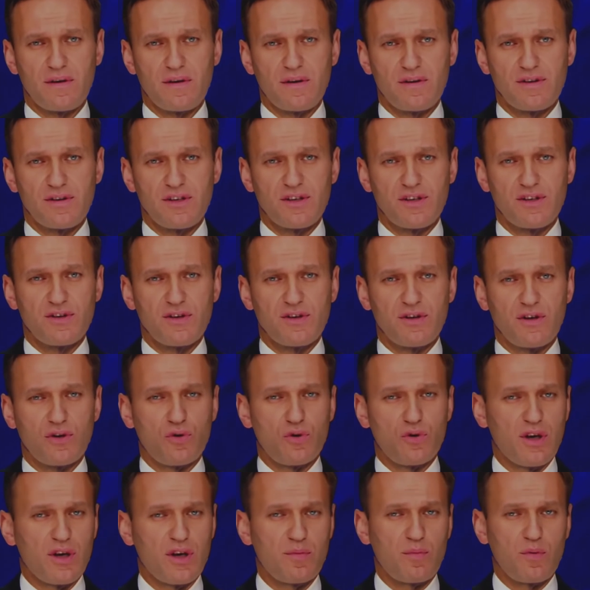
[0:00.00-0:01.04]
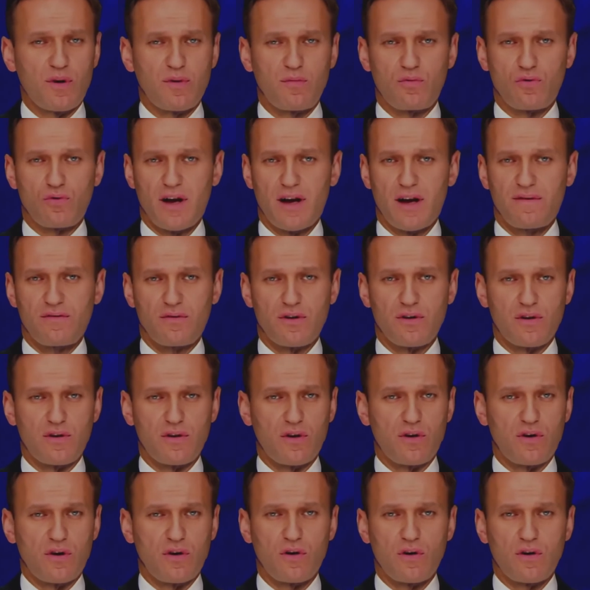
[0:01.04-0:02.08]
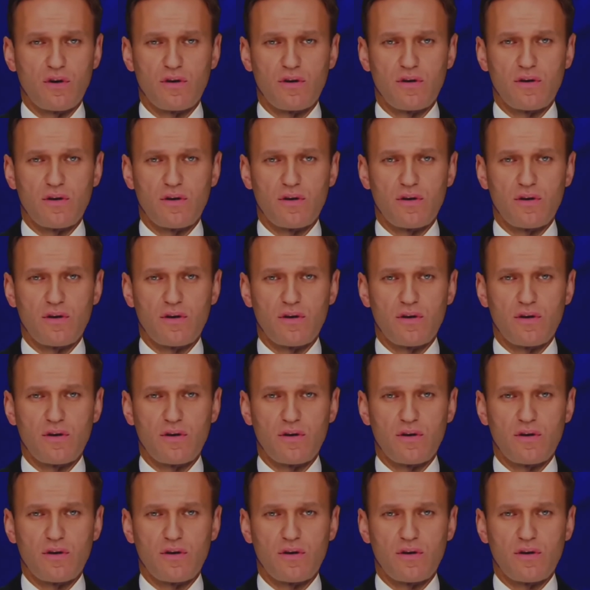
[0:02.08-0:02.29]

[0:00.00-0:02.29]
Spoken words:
She's an incredibly brave little girl.